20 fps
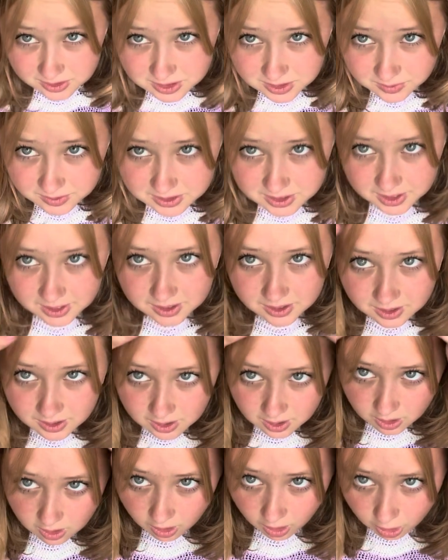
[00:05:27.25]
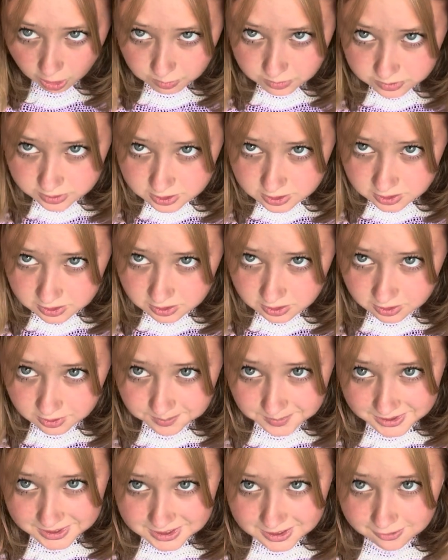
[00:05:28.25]
So it's like almost a
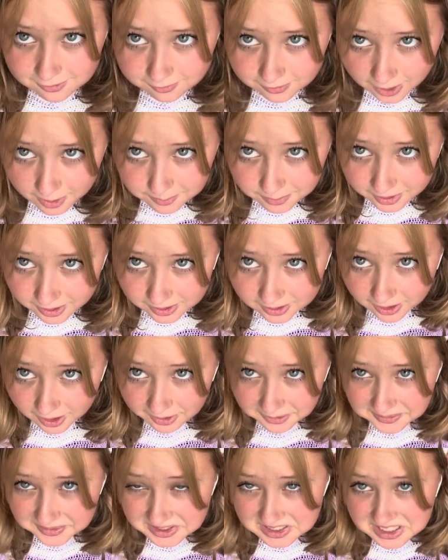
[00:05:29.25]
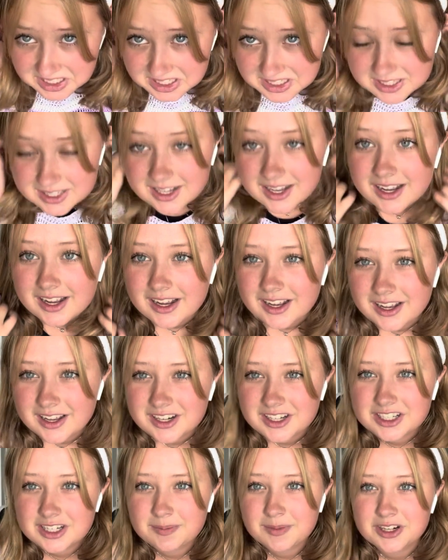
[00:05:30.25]
piece of fabric now because it's
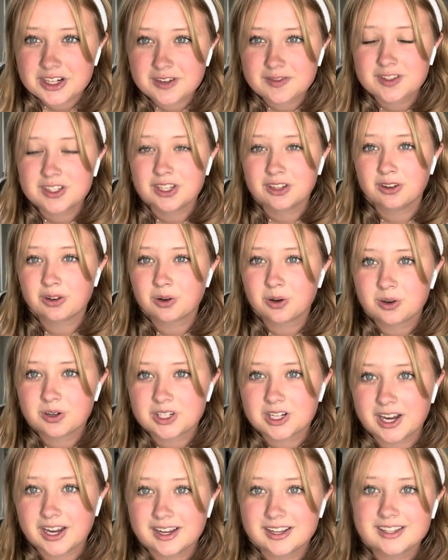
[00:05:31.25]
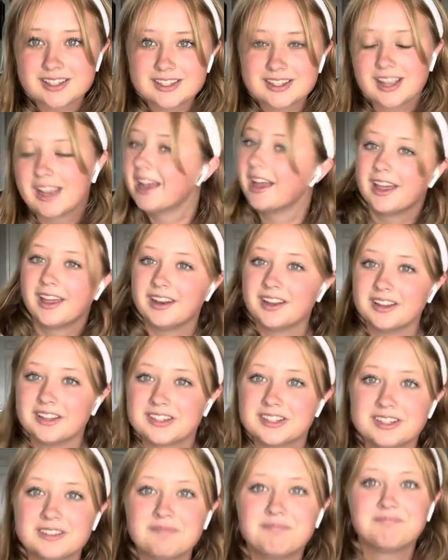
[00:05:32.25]
just a bunch of single crochets and
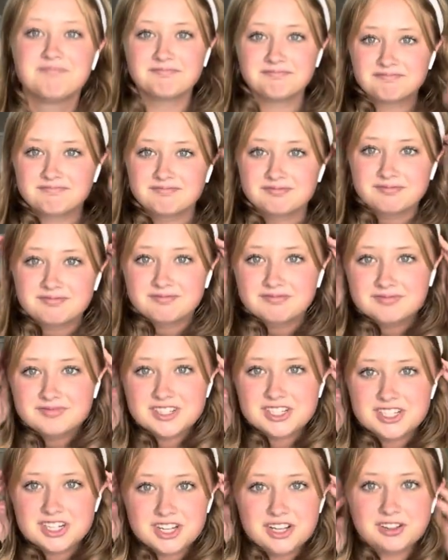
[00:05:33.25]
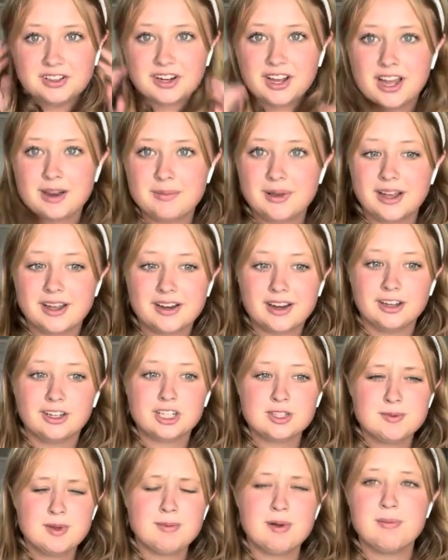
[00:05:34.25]
it's just a cute little headband. I
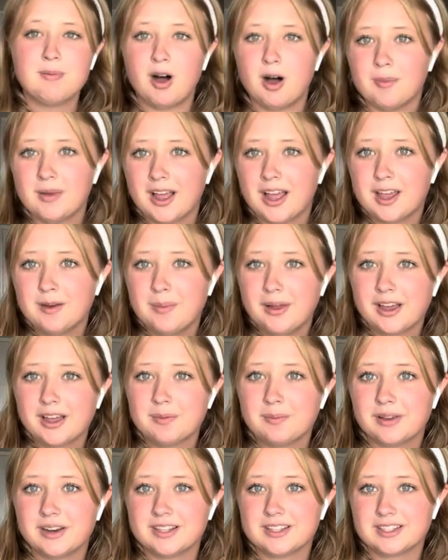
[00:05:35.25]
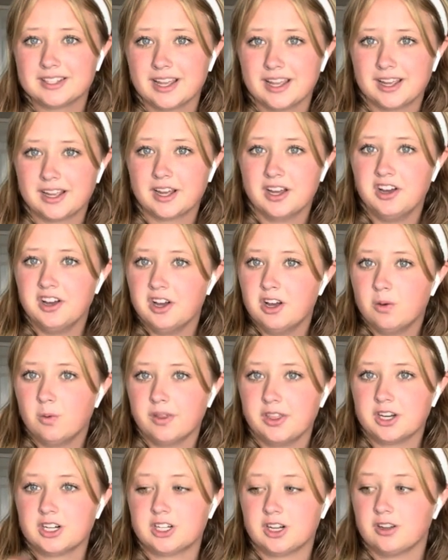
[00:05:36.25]
also made my mom a headband, but it's like
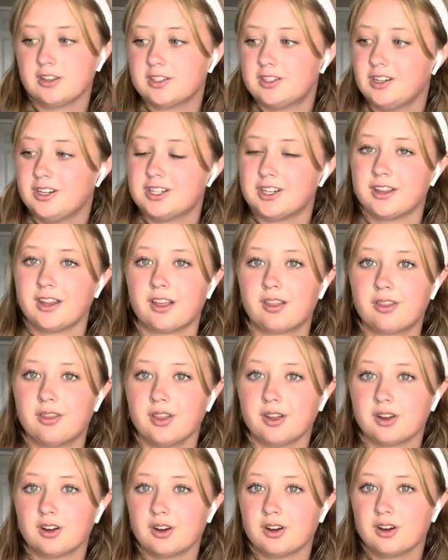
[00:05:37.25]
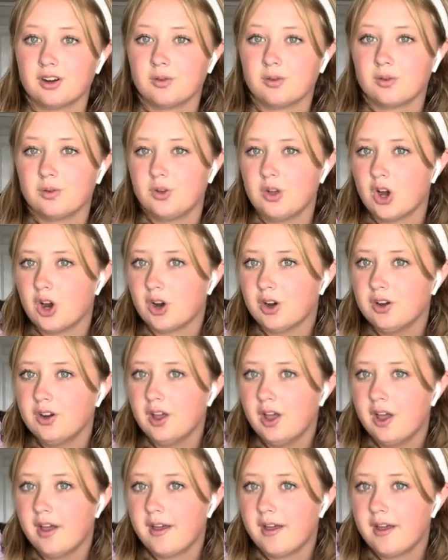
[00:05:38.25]
with a shell stitch and like thicker yarn.